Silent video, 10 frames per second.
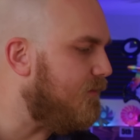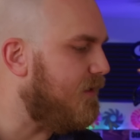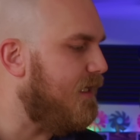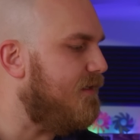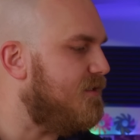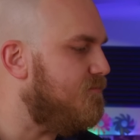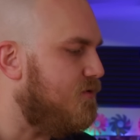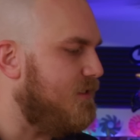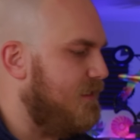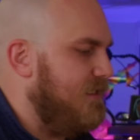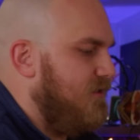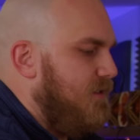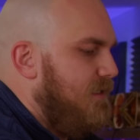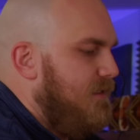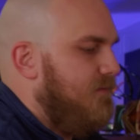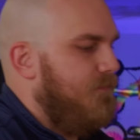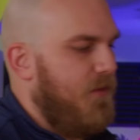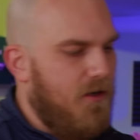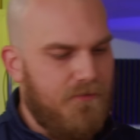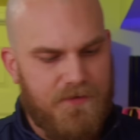case in point, this one,
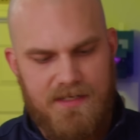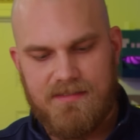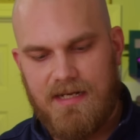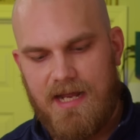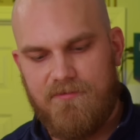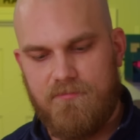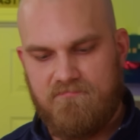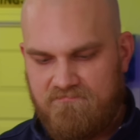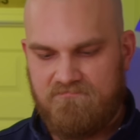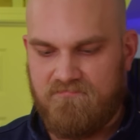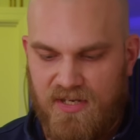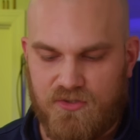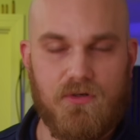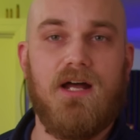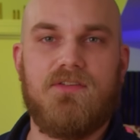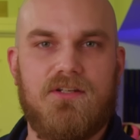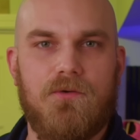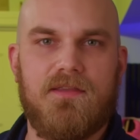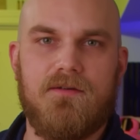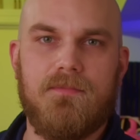are fans that have big shrouds that go
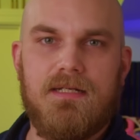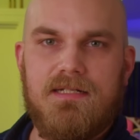with them.